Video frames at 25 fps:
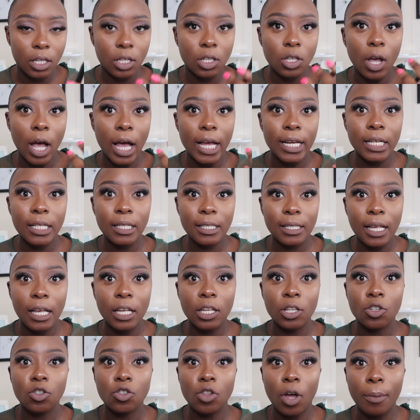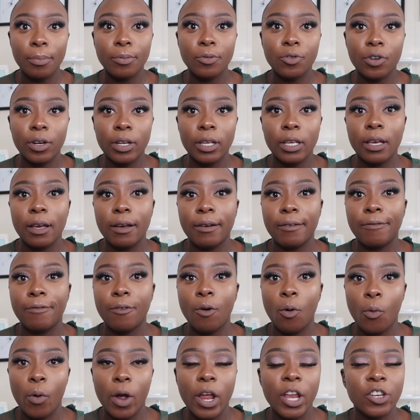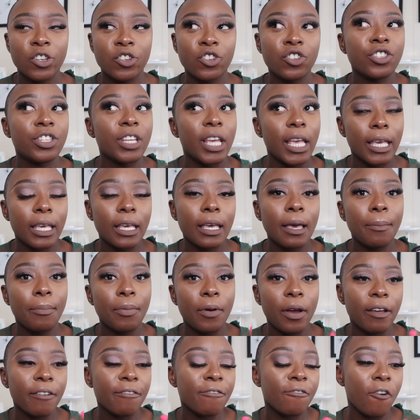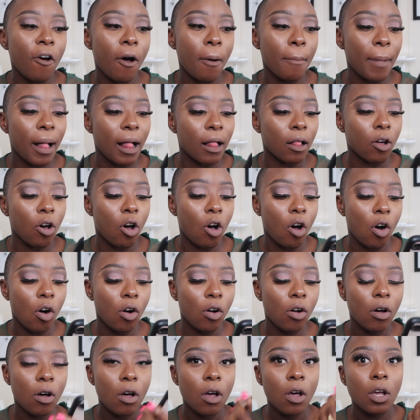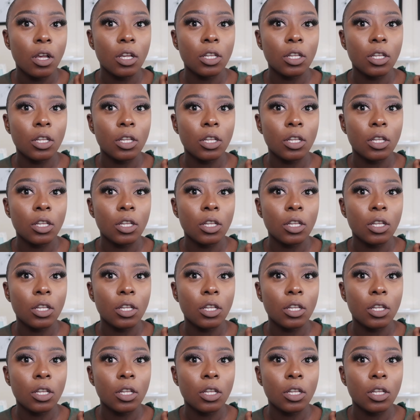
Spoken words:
So I didn't say stop drinking for when, just taking a break from alcohol.